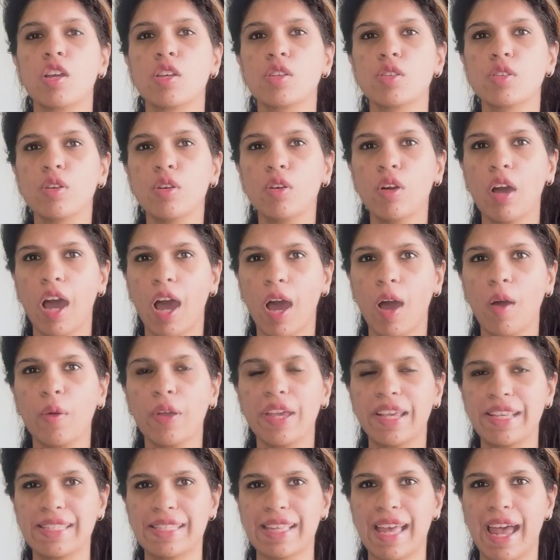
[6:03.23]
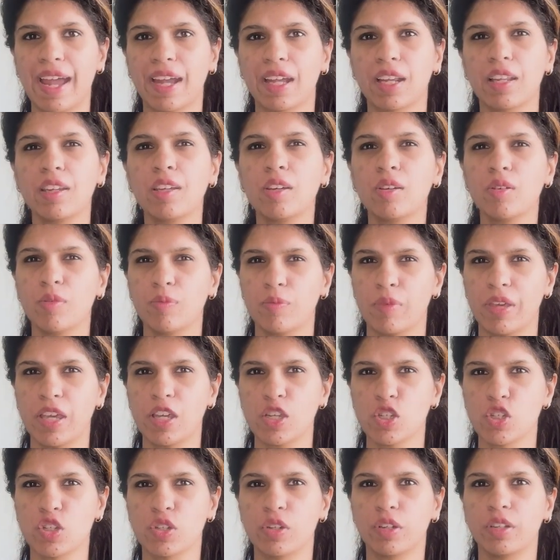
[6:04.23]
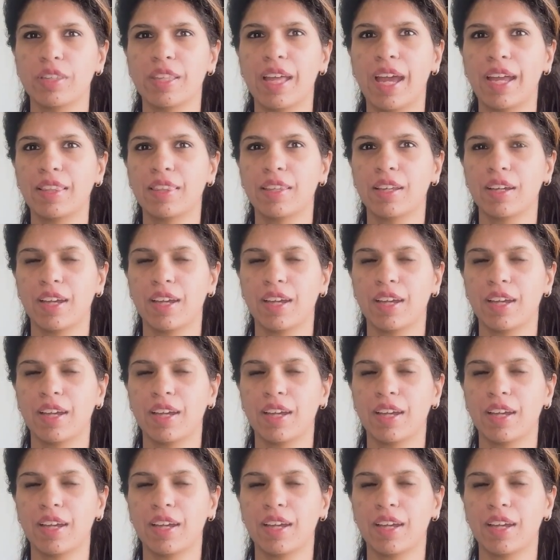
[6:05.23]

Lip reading: So how exactly you make sure that the